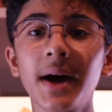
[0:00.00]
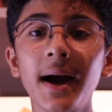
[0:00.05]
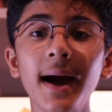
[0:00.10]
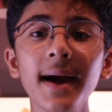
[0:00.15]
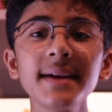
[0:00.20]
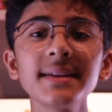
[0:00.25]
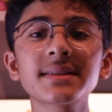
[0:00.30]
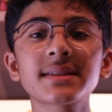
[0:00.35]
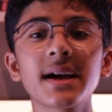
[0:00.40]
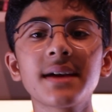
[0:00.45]

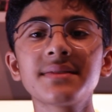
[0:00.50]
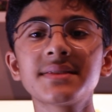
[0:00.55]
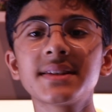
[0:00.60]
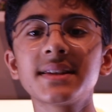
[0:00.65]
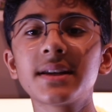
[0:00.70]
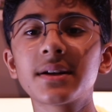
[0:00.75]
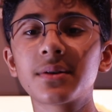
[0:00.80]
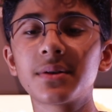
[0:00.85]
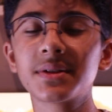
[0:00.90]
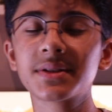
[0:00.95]
highest I've
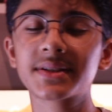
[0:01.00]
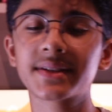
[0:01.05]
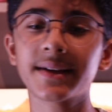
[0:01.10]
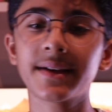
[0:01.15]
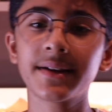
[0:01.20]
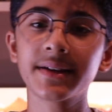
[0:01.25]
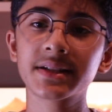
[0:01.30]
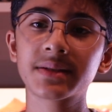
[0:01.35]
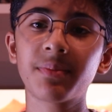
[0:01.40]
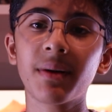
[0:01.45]
seen it go on
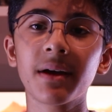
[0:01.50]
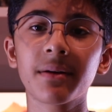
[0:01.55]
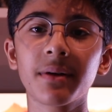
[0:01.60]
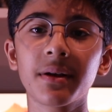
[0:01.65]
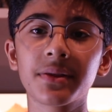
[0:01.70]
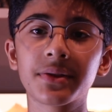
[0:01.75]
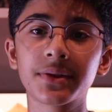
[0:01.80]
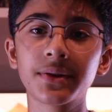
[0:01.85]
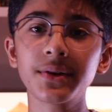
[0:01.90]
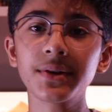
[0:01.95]
sale is by
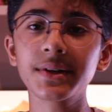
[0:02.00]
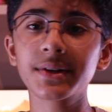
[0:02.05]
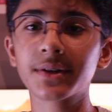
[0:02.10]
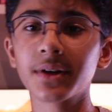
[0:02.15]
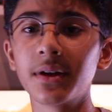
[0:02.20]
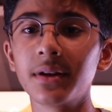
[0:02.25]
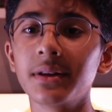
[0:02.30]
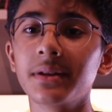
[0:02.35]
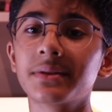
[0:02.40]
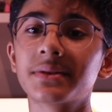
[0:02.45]
around
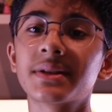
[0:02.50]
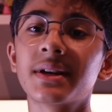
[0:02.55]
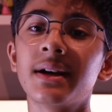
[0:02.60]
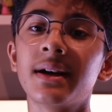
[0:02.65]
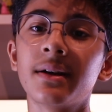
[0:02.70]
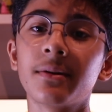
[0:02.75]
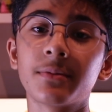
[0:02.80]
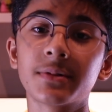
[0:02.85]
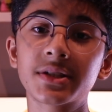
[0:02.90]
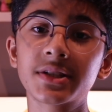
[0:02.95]
$30,
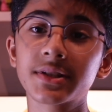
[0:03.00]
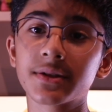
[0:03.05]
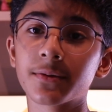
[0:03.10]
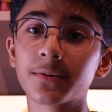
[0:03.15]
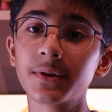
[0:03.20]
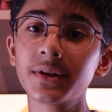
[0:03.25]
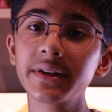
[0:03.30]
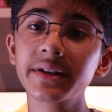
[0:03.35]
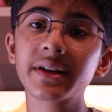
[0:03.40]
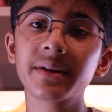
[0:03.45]
which is a
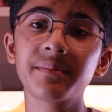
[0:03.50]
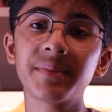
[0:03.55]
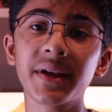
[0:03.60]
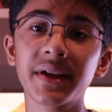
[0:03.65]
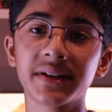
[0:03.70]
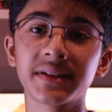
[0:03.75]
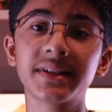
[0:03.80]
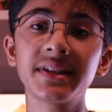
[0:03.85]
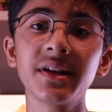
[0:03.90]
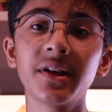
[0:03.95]
really
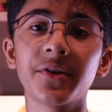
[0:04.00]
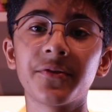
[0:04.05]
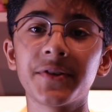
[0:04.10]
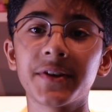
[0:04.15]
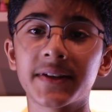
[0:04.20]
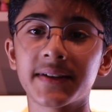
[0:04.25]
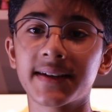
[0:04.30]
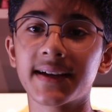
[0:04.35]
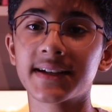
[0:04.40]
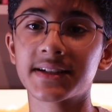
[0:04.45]
compelling deal if you
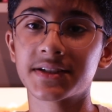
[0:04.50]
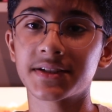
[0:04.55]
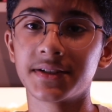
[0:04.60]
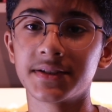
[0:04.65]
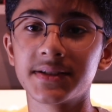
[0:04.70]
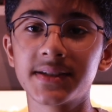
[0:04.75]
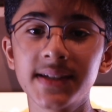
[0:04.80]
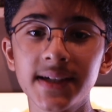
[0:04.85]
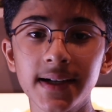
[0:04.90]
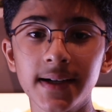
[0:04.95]
can catch it
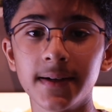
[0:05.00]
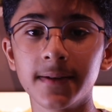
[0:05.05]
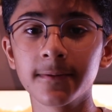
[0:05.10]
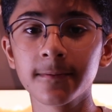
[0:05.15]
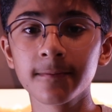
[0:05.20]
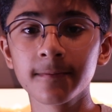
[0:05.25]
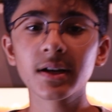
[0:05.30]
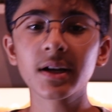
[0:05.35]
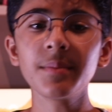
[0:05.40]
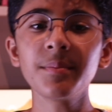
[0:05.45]
on sale.
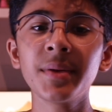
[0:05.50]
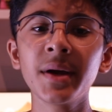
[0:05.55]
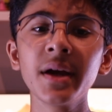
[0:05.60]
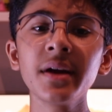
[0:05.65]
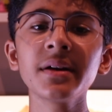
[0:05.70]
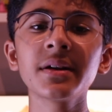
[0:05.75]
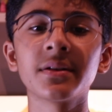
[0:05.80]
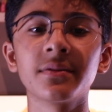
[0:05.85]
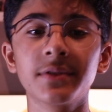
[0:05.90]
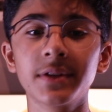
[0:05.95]

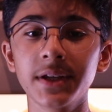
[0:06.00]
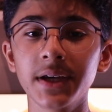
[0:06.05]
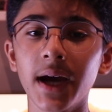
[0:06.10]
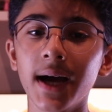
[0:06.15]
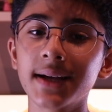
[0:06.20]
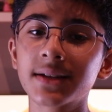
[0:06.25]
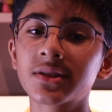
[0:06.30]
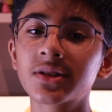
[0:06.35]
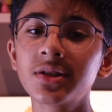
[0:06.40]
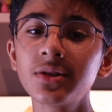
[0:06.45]
Comparatively,
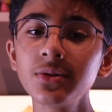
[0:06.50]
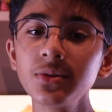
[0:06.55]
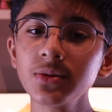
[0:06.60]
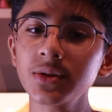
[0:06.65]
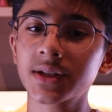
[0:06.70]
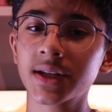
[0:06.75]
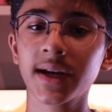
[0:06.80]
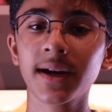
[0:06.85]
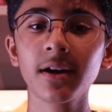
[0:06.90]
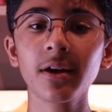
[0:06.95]
a 2
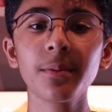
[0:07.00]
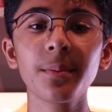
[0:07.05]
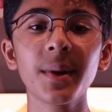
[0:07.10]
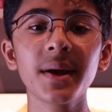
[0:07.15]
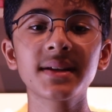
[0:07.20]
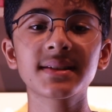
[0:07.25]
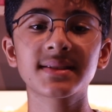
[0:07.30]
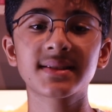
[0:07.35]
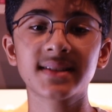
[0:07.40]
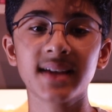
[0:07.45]

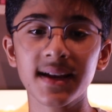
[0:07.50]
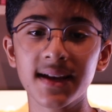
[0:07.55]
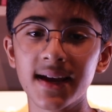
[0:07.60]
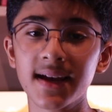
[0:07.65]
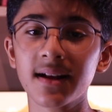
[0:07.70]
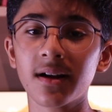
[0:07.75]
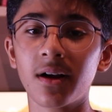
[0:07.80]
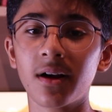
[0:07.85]
terabyte Seagate